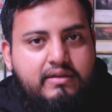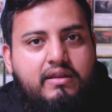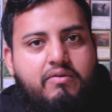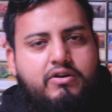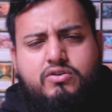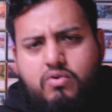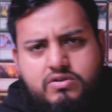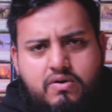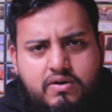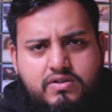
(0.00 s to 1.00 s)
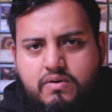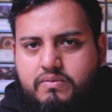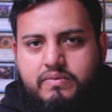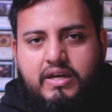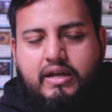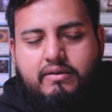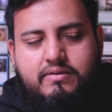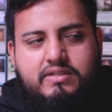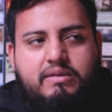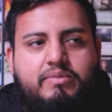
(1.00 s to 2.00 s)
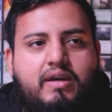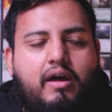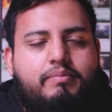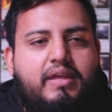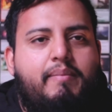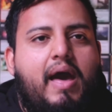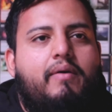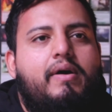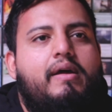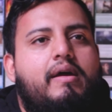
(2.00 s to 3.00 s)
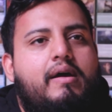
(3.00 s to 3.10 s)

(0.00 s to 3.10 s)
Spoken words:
they were a sorcerer, so it seemed to help them out.